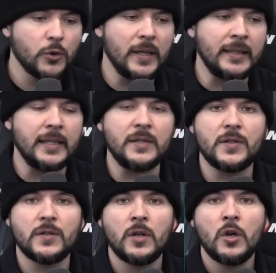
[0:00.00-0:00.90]

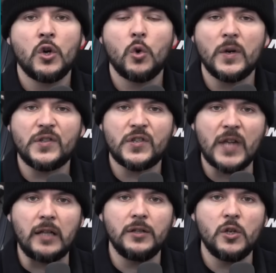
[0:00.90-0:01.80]
elites who would
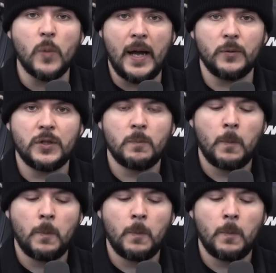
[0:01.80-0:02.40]
sell you out,